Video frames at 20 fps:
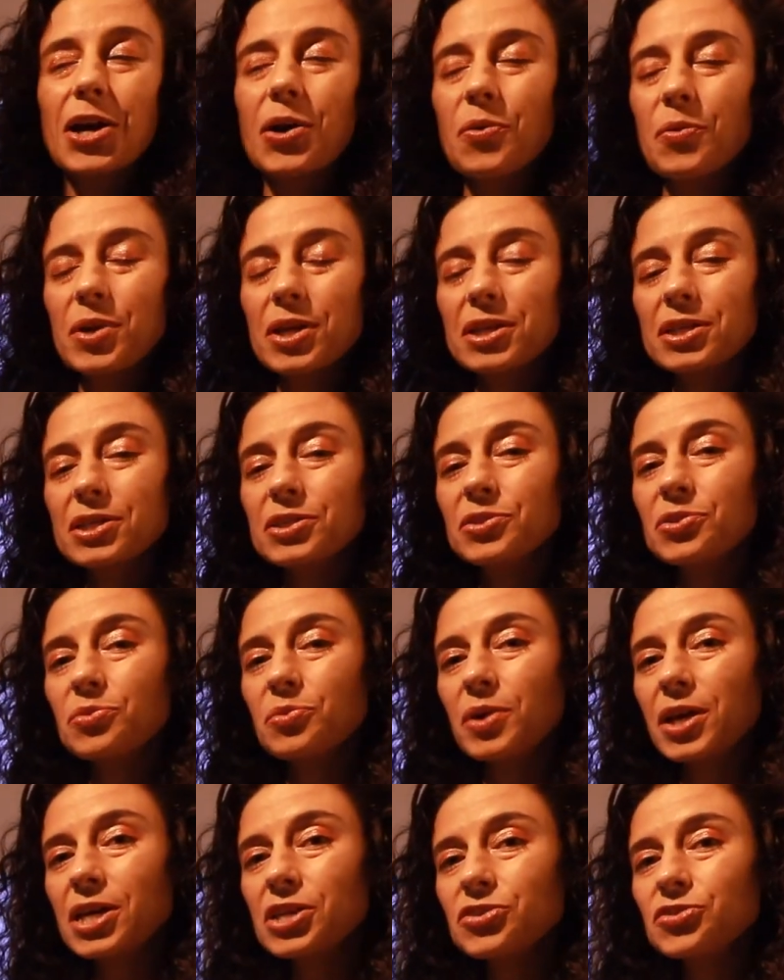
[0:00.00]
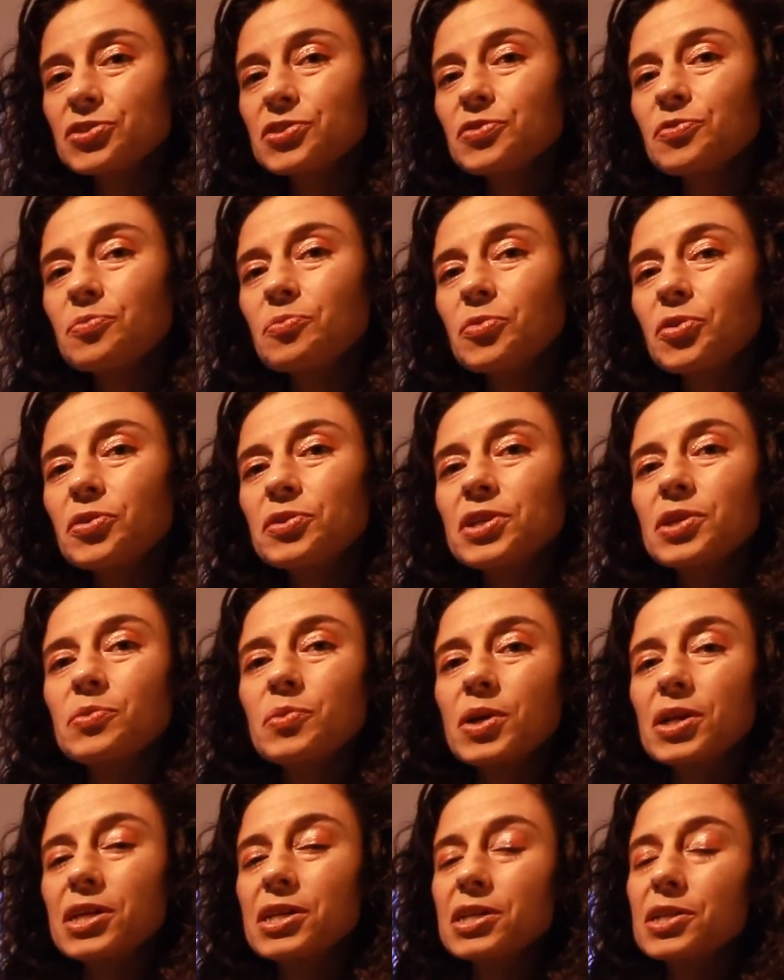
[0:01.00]
with a duration of more
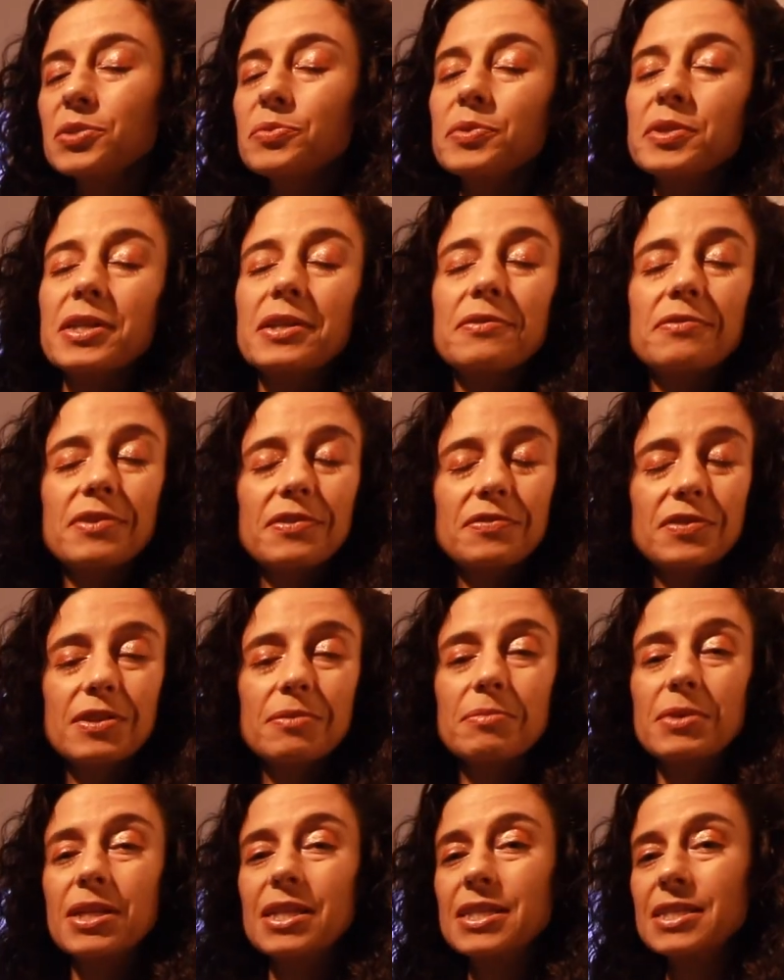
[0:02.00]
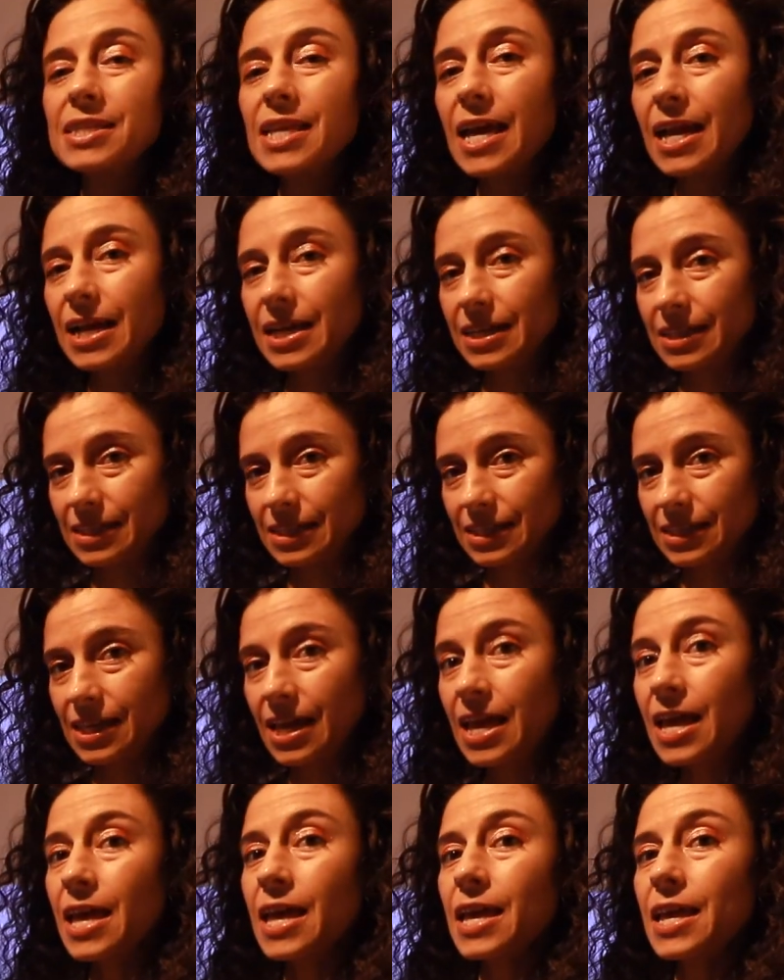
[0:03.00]
than 150 milliseconds.